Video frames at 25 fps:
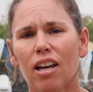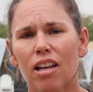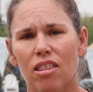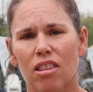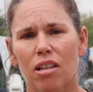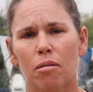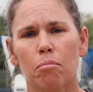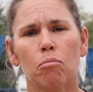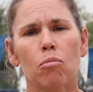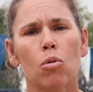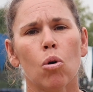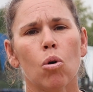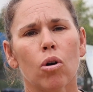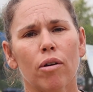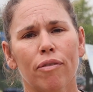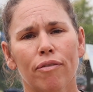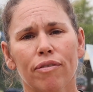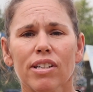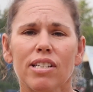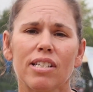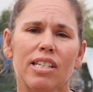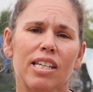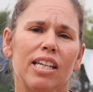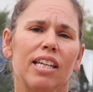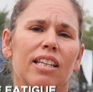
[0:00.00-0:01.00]
The more
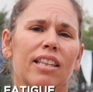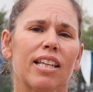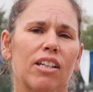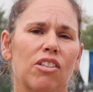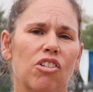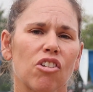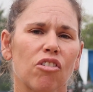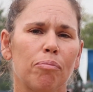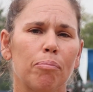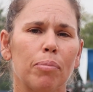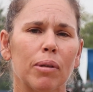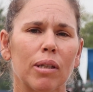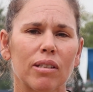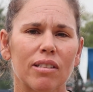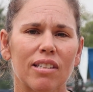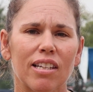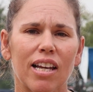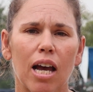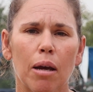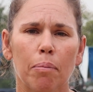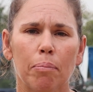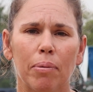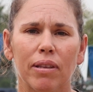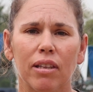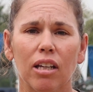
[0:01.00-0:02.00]
fatigue that you've built
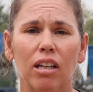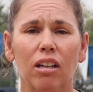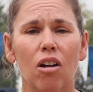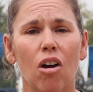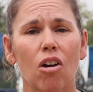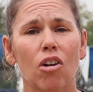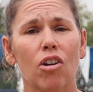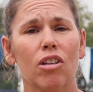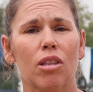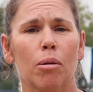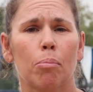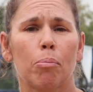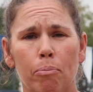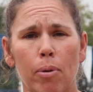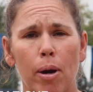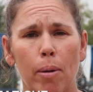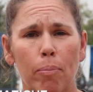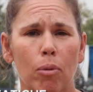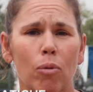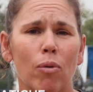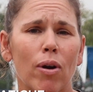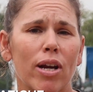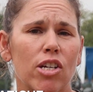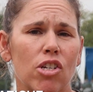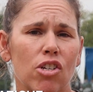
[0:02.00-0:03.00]
up and the longer the
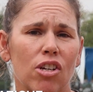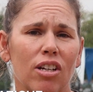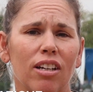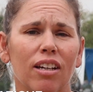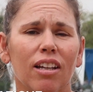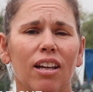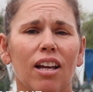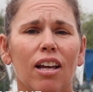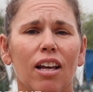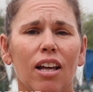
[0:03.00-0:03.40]
preparation,